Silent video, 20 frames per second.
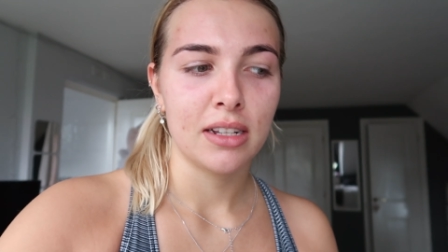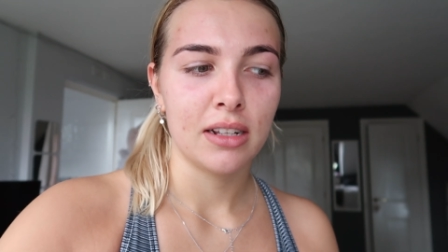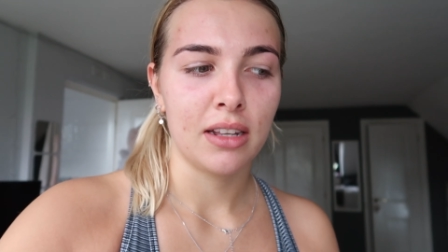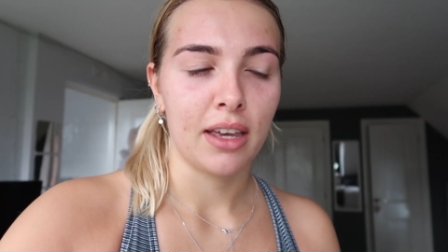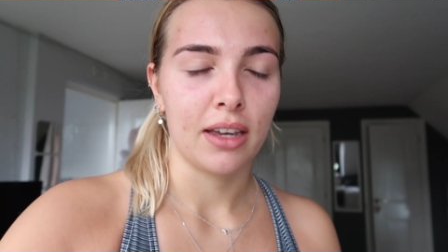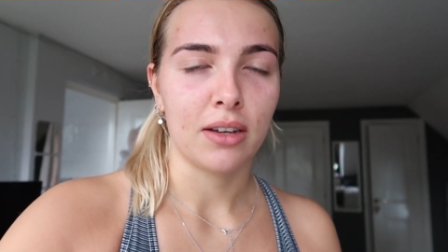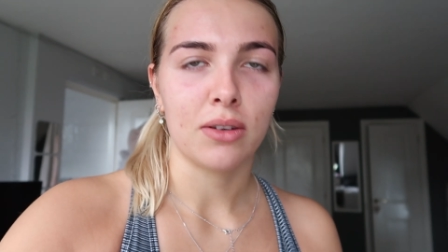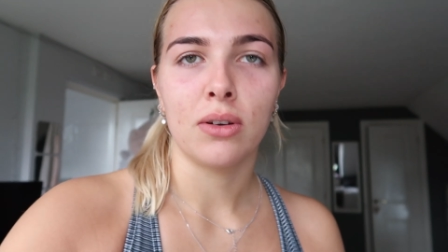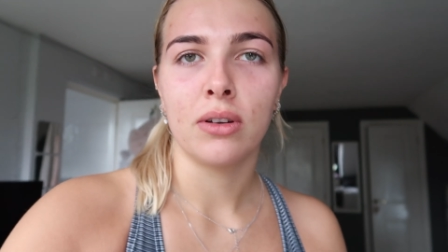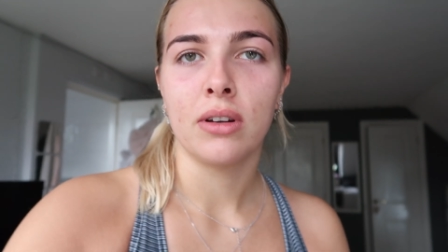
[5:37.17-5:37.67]

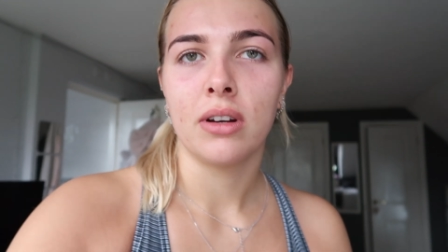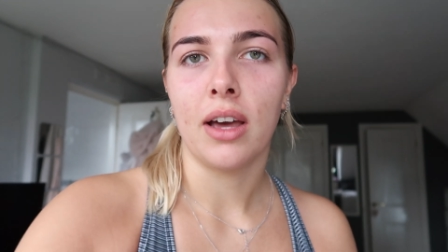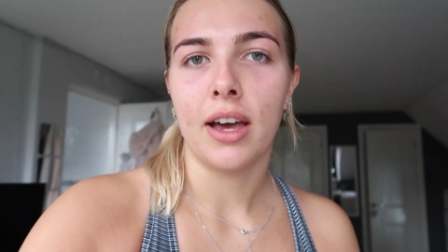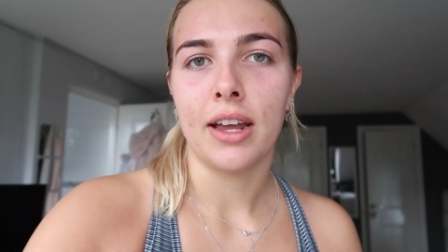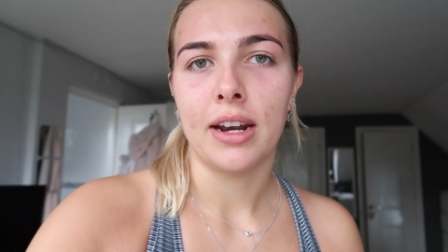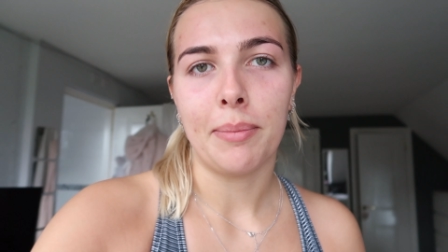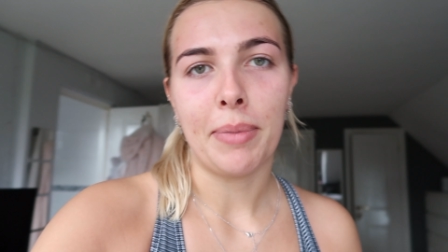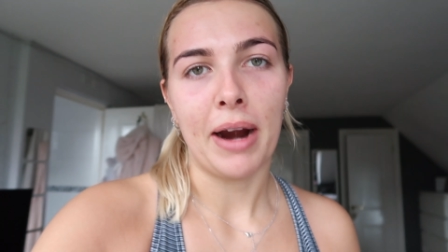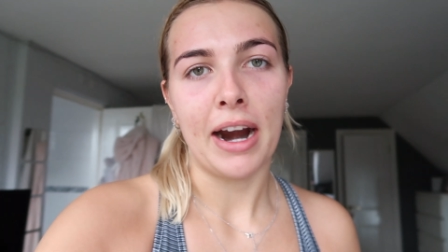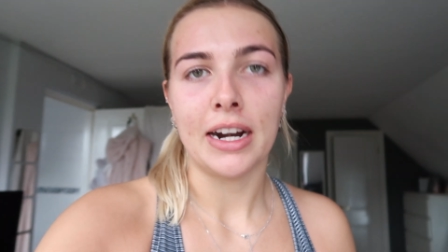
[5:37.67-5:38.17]
like
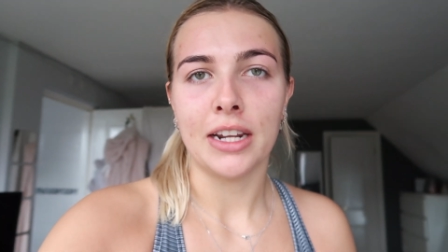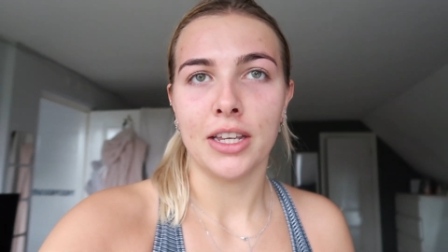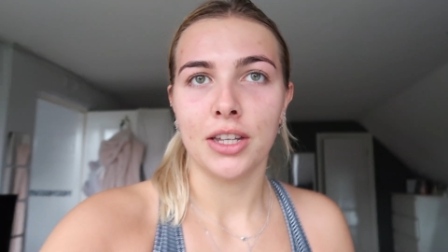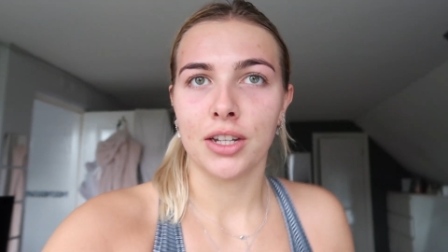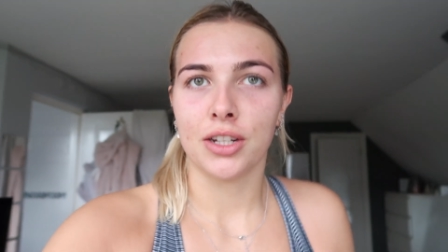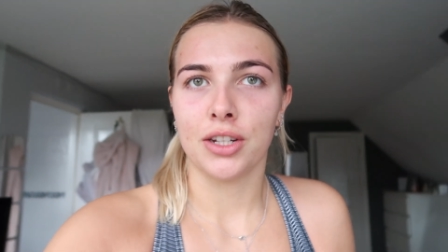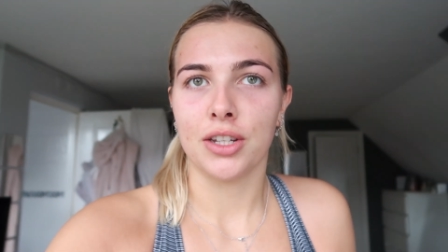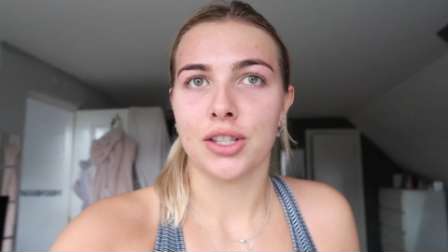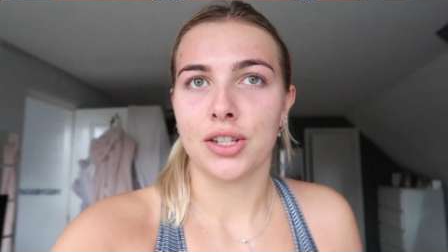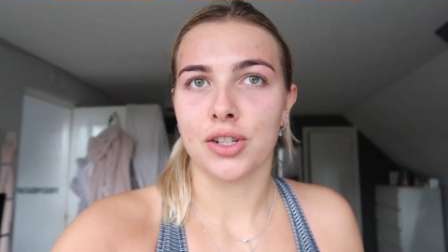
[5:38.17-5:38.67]
online apparently you
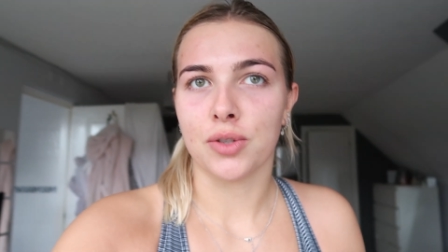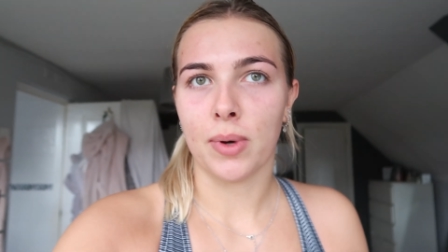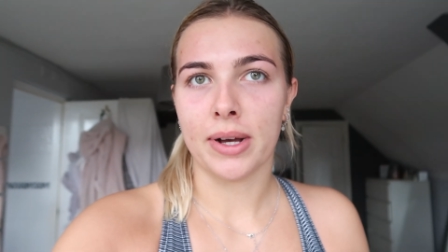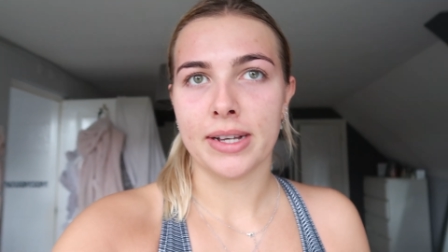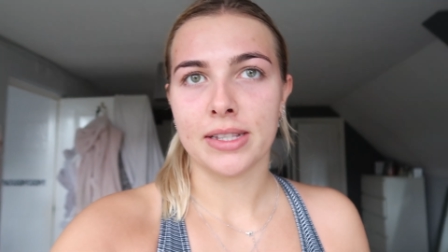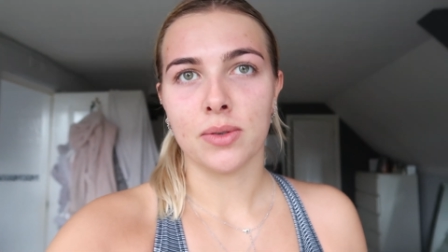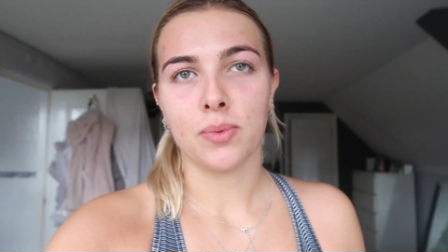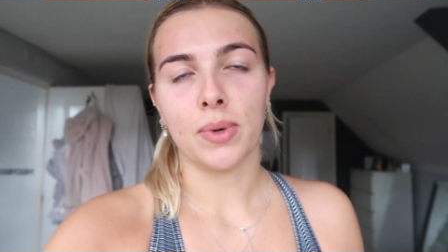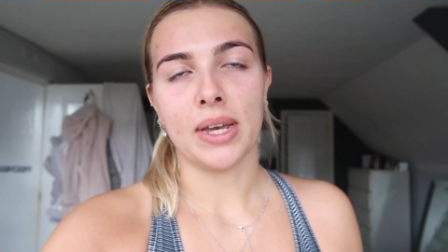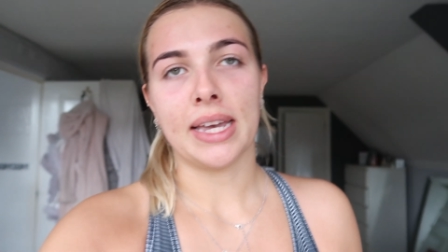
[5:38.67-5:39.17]
can use it
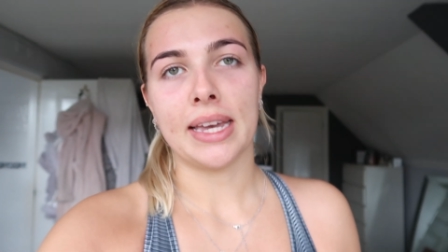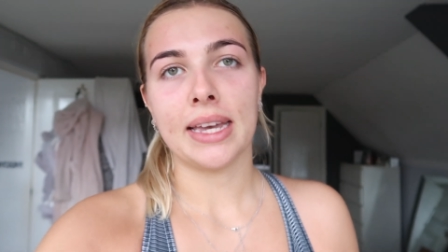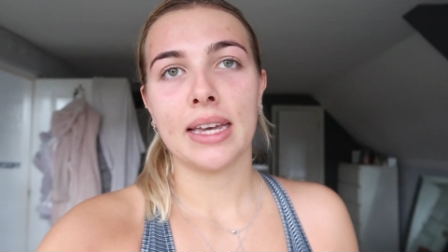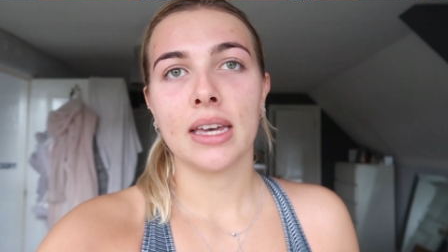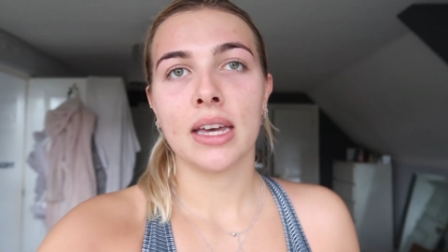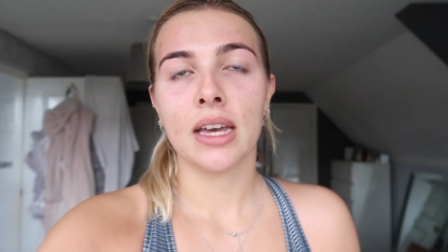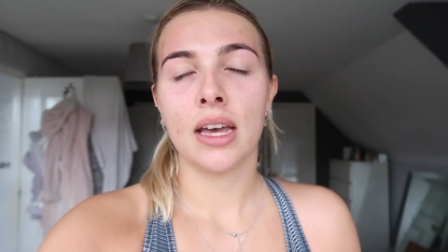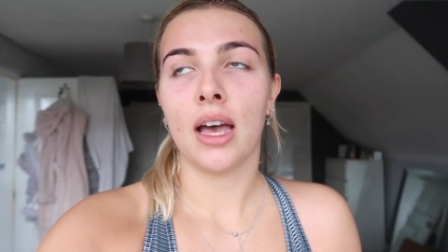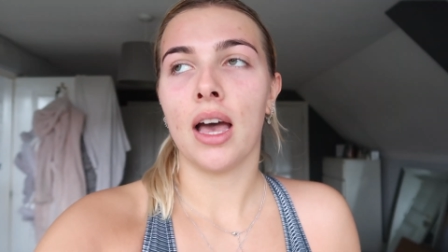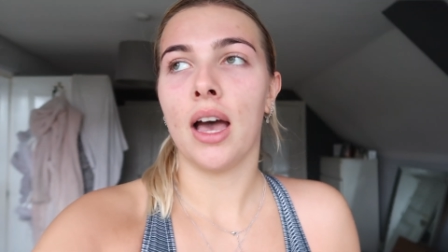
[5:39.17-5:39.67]
twice a
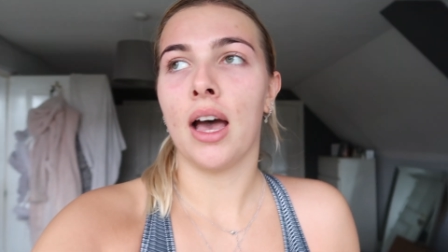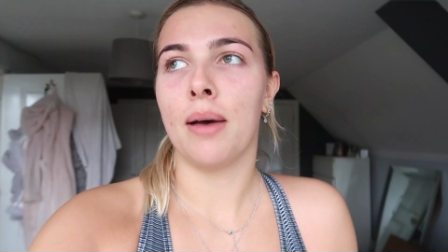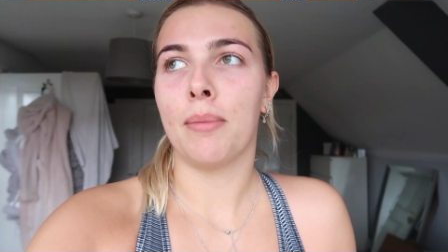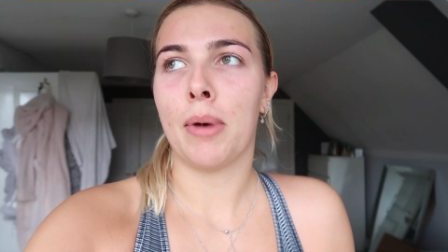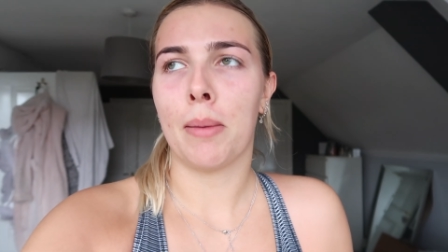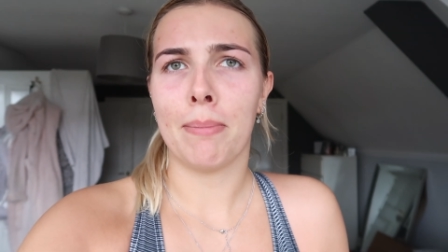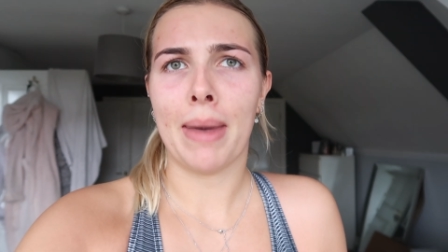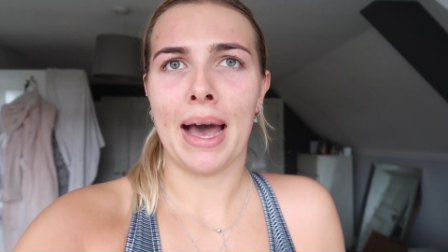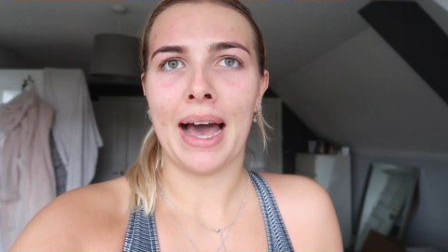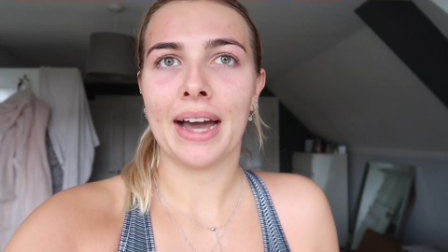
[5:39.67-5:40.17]
week
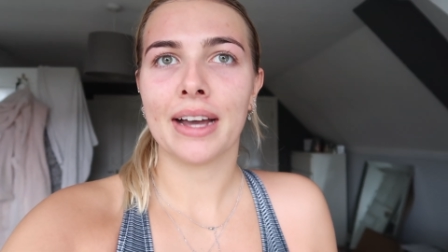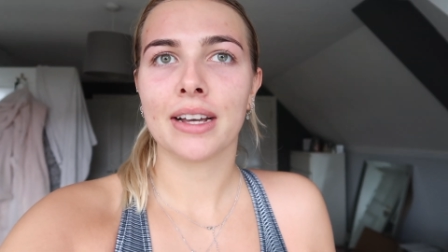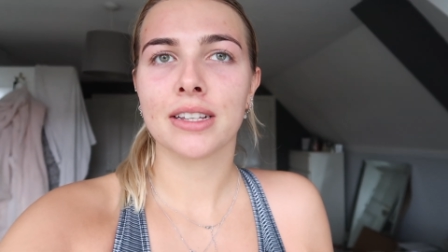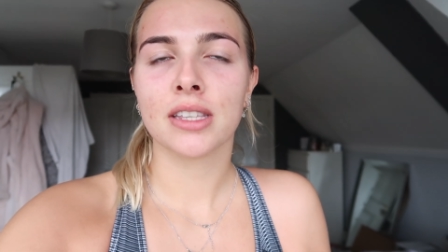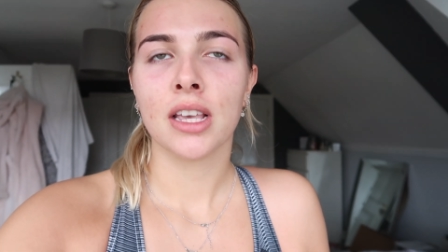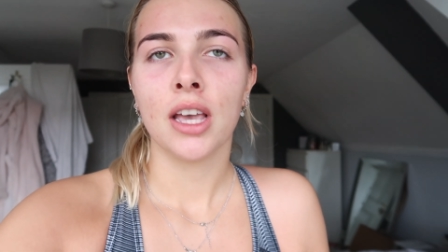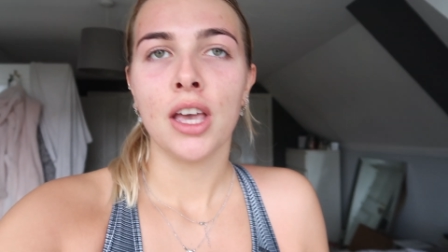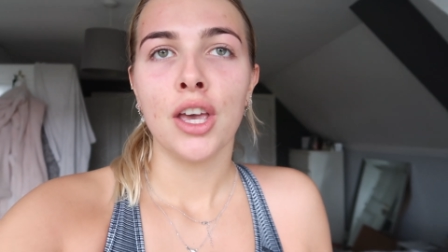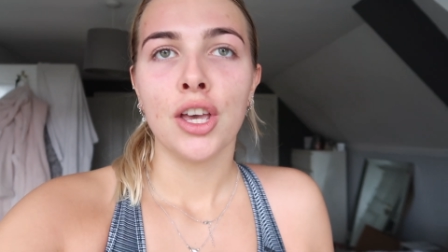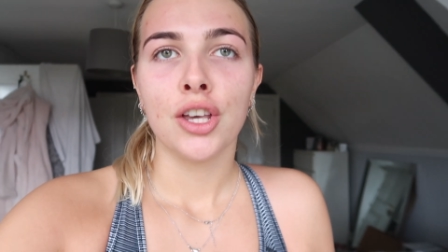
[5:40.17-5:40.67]
max.